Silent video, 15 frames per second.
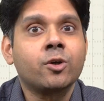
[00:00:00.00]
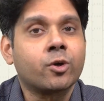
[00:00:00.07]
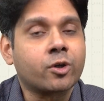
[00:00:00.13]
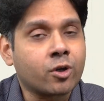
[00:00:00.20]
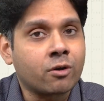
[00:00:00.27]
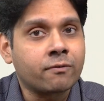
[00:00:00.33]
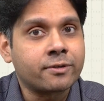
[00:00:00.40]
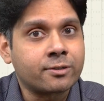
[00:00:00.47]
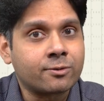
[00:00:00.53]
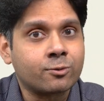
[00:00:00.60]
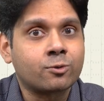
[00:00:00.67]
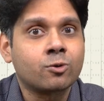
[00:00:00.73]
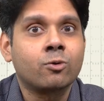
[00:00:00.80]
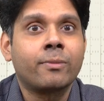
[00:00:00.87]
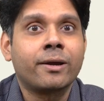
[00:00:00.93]
you can always do
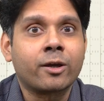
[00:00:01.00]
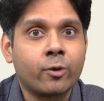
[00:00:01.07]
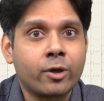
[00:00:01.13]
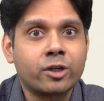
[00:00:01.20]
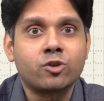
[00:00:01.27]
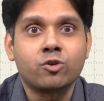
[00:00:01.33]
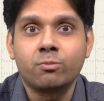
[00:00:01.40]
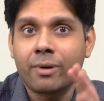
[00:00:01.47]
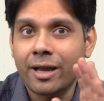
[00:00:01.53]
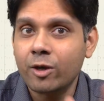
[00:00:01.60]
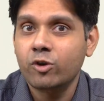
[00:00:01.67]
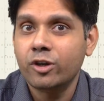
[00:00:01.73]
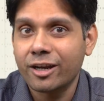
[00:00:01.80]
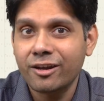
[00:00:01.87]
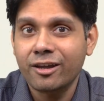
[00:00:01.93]
so by going to
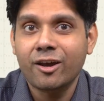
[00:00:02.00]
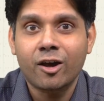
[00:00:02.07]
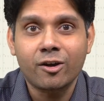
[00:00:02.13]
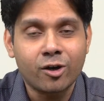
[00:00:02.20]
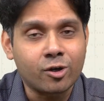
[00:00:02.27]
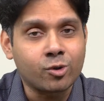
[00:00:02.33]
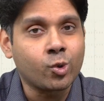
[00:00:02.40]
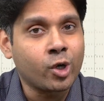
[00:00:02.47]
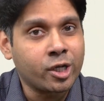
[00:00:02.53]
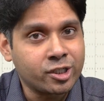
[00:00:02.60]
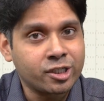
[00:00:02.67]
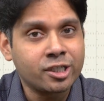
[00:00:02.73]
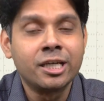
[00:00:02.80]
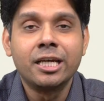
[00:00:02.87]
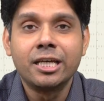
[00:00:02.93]

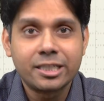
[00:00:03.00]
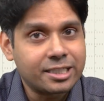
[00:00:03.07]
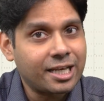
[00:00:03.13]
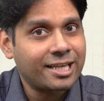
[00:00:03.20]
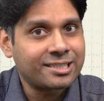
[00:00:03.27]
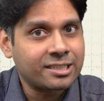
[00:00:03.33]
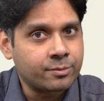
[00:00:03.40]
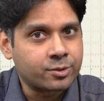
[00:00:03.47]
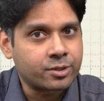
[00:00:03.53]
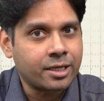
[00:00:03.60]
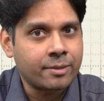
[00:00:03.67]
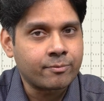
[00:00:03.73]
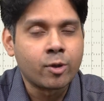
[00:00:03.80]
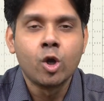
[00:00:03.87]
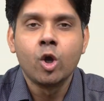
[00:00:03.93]

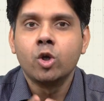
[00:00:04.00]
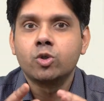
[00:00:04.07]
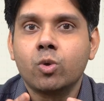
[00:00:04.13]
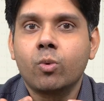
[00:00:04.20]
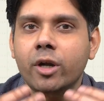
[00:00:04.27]
biotecnika.org/subscribe. So